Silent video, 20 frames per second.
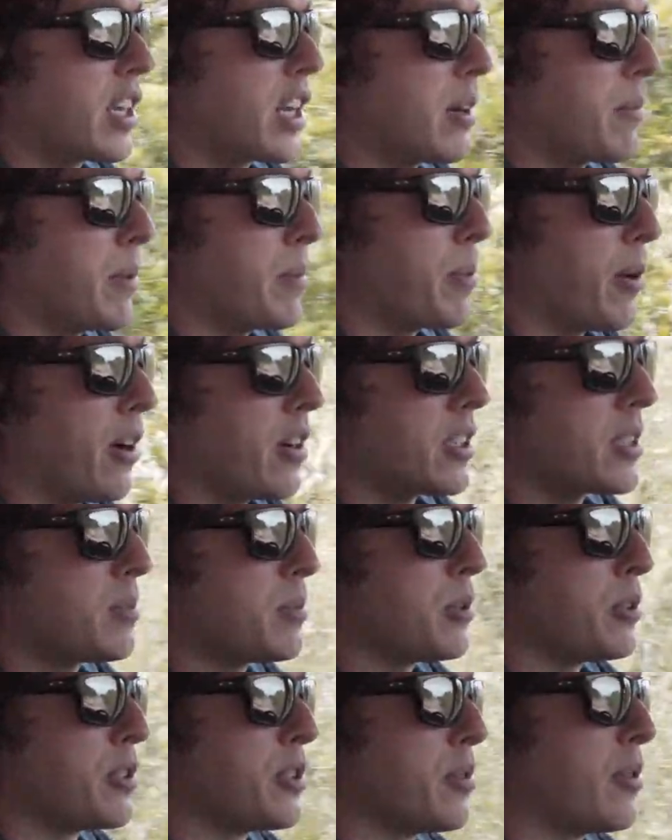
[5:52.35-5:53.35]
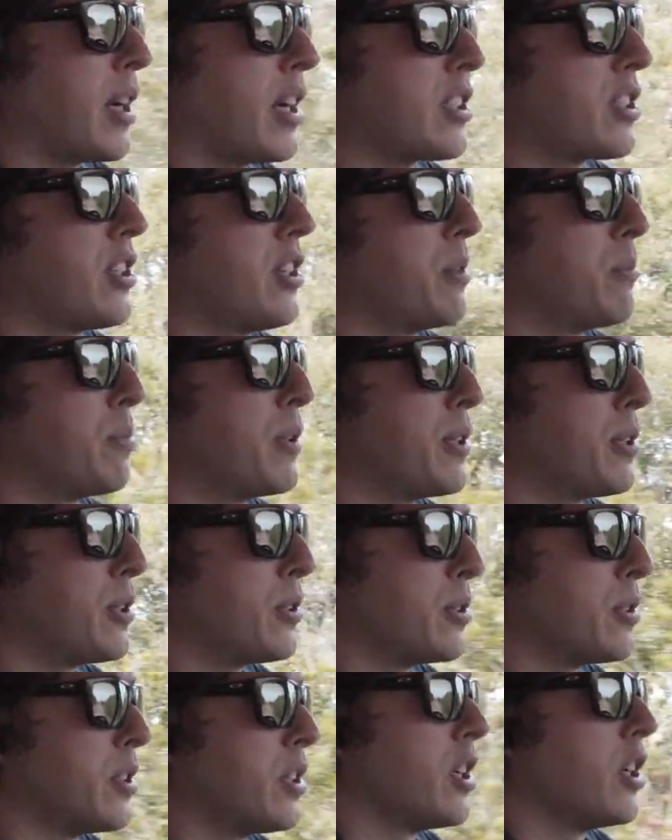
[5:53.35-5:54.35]
going to be possible to actually
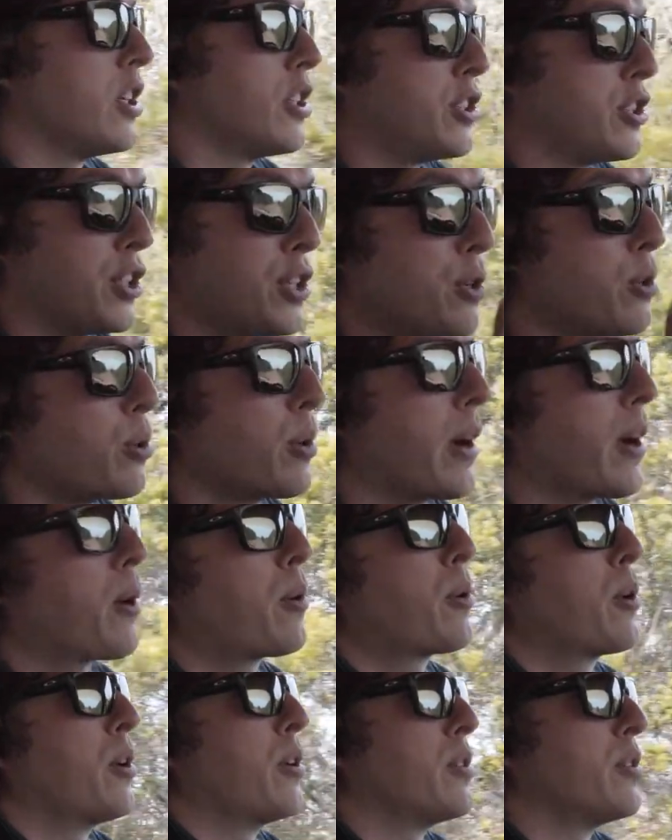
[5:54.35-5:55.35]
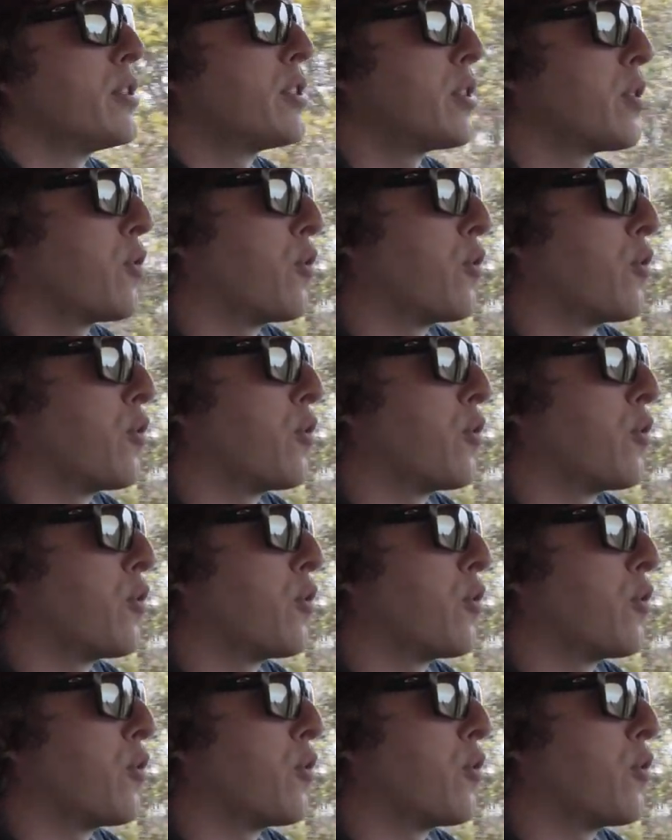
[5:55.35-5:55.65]
build two railroads